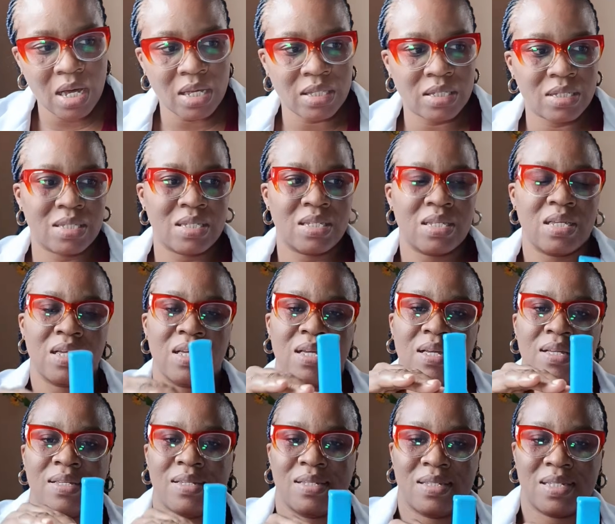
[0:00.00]
at
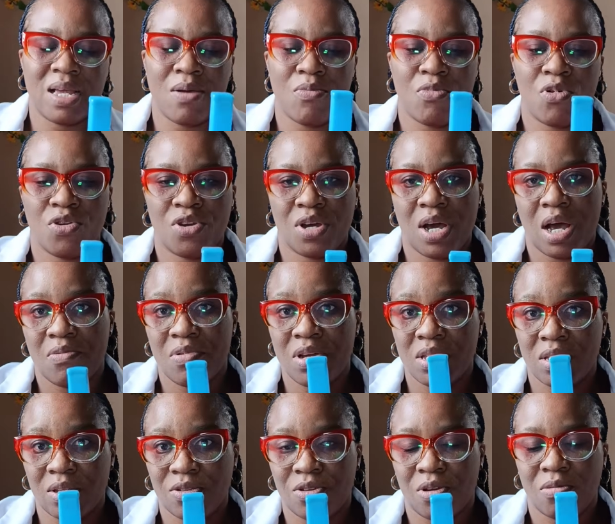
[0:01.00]
the same, or you can
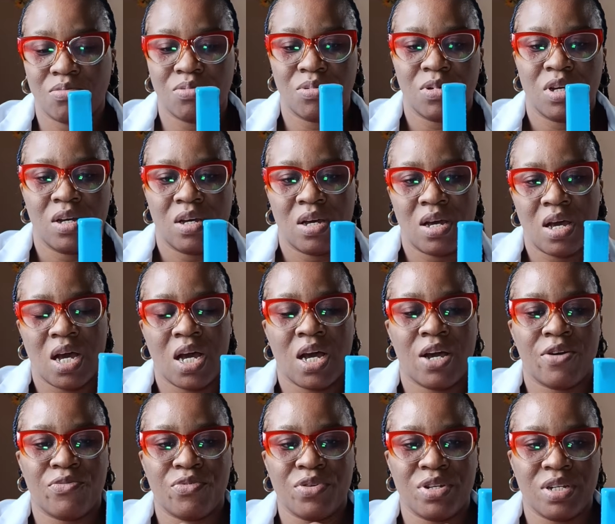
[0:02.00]
raise it up
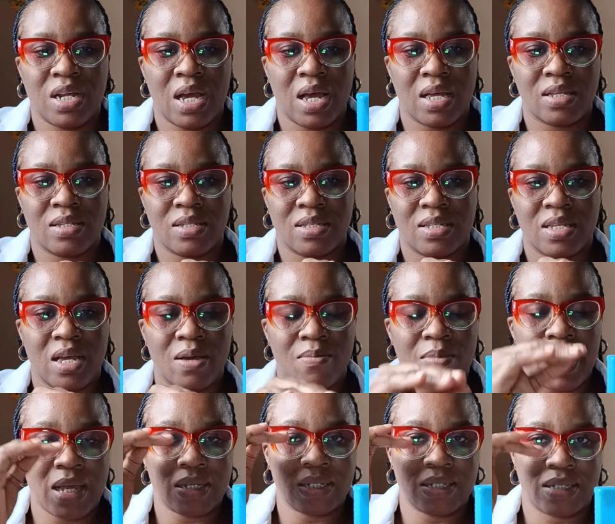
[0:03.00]
and read at the
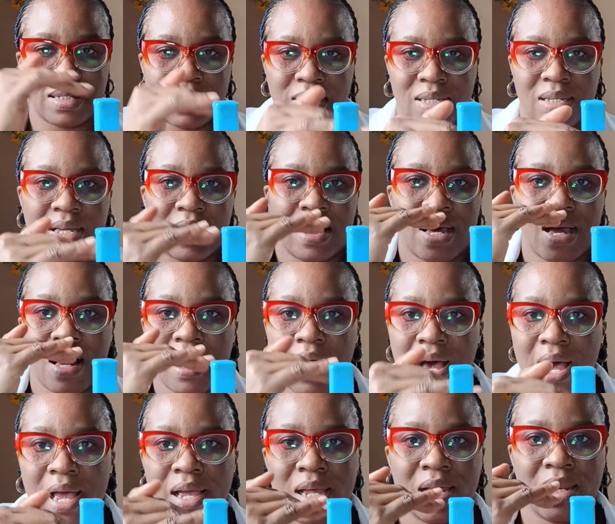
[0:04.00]
same, at
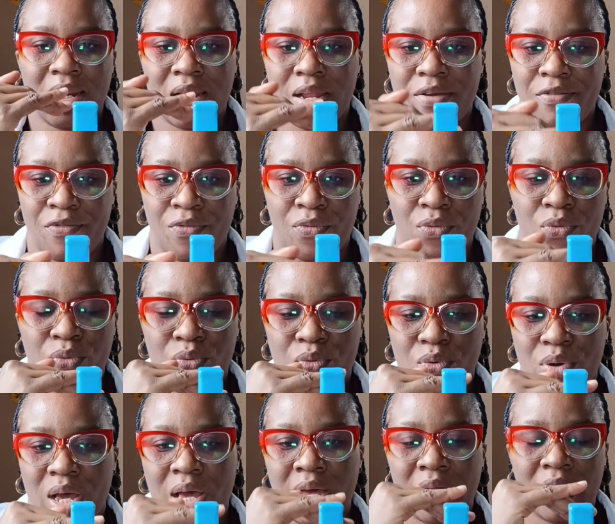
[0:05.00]
eye level.
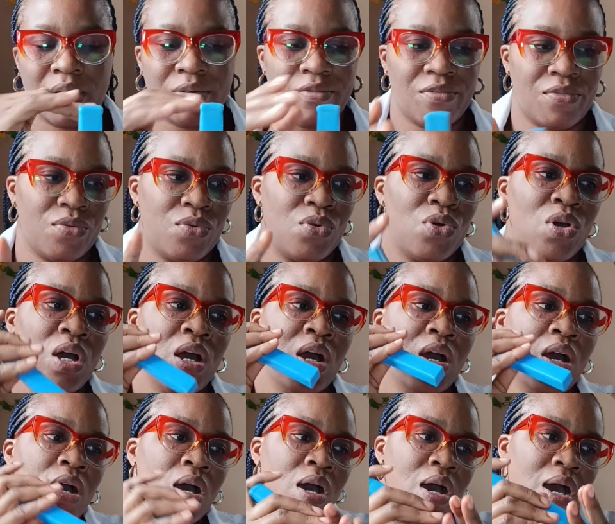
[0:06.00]

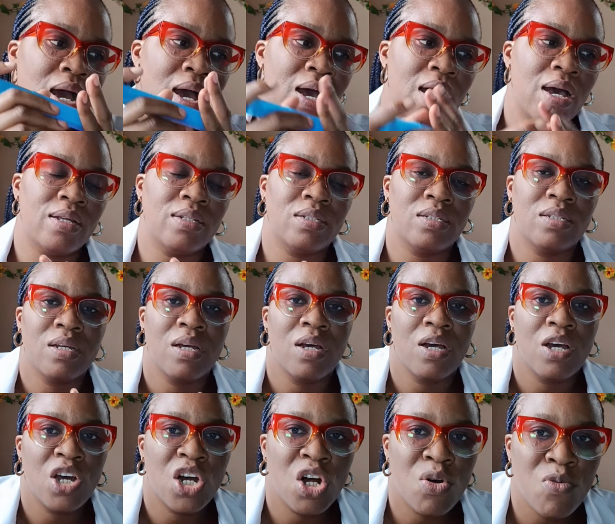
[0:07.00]
And
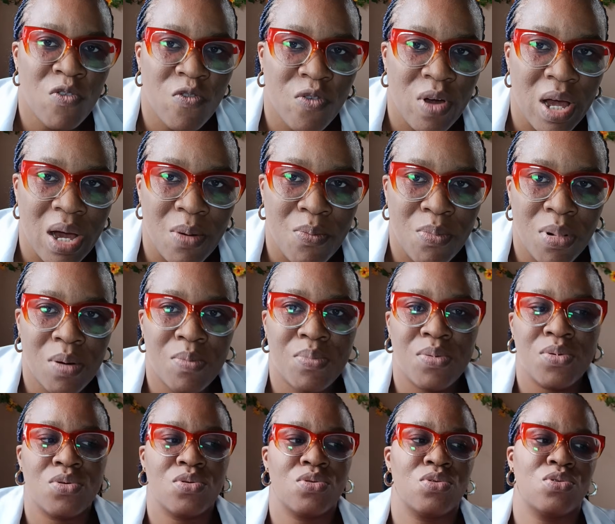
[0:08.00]
remove air
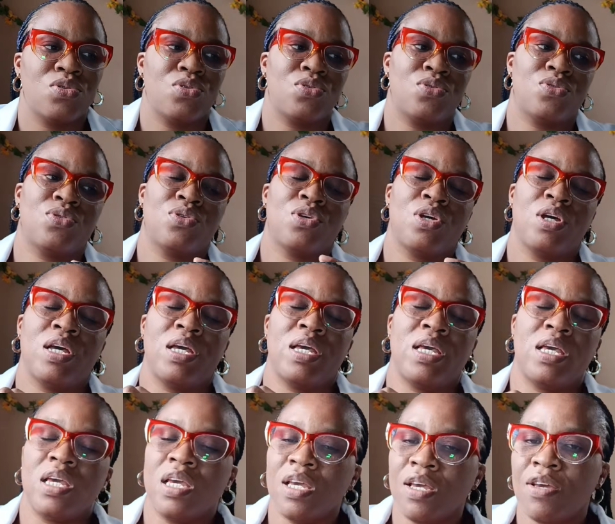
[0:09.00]
bubbles
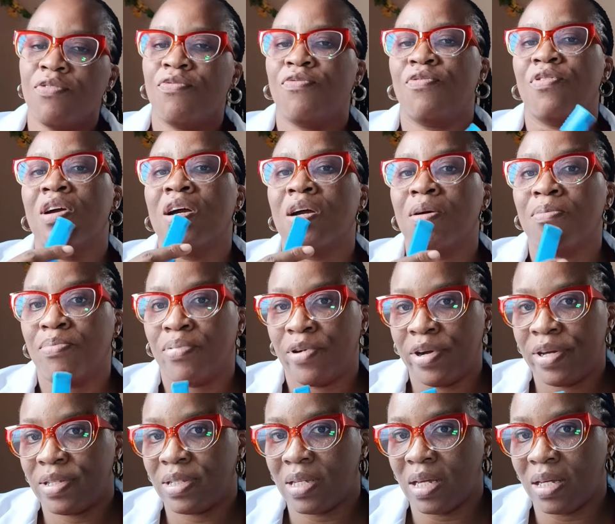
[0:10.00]
if
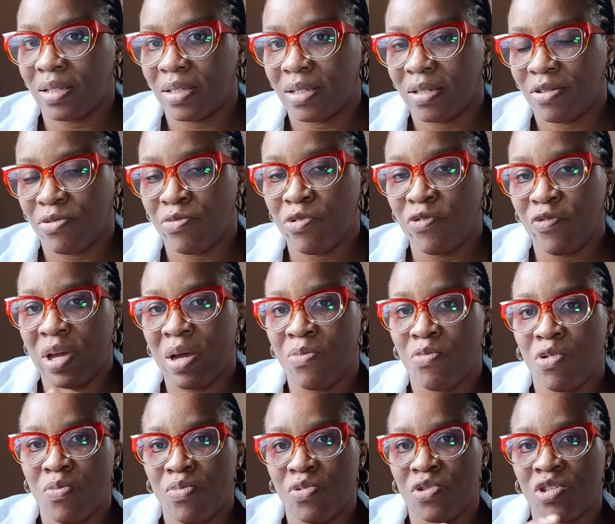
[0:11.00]
present.
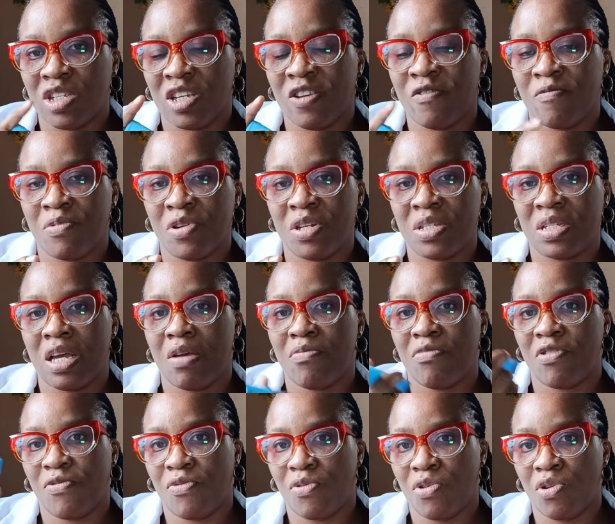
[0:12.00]

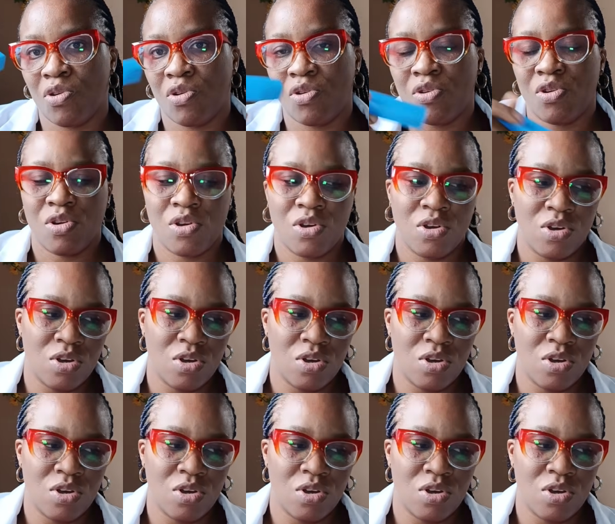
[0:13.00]
Before